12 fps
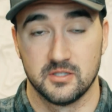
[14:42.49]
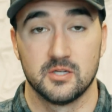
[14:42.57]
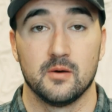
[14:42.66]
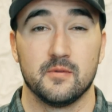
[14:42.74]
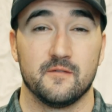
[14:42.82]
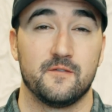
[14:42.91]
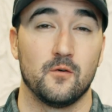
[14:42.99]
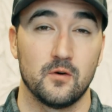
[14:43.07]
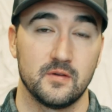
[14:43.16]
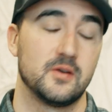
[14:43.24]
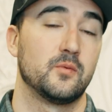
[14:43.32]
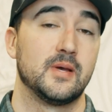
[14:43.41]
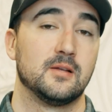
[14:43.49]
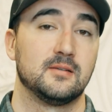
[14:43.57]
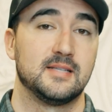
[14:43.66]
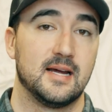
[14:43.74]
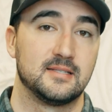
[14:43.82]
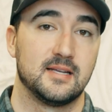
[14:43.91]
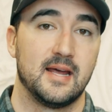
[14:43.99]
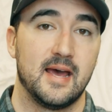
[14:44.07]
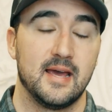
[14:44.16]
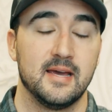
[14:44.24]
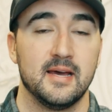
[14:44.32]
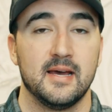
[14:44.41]
So of the 4 that we looked at
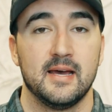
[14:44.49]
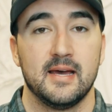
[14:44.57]
today,